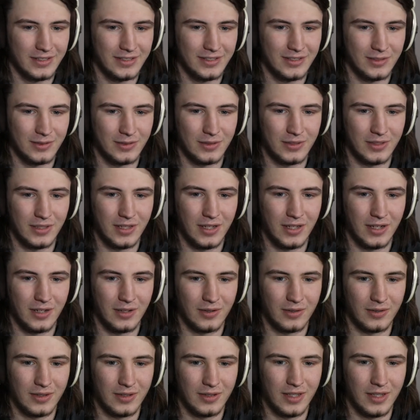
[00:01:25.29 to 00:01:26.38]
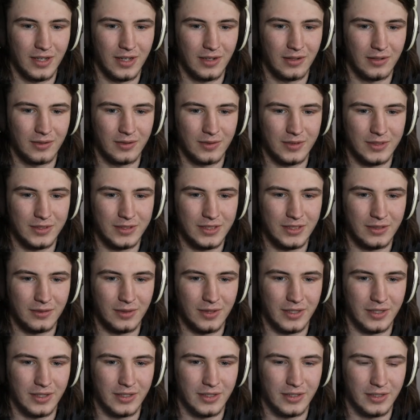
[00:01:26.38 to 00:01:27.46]
Dude, low. We're just gonna
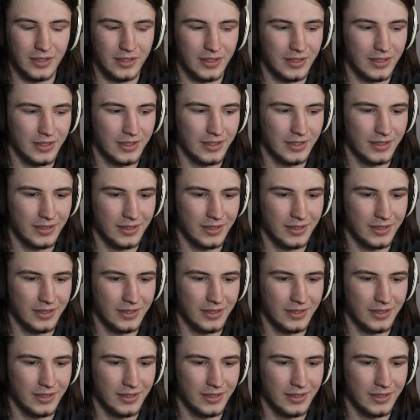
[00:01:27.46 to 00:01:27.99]
run it good.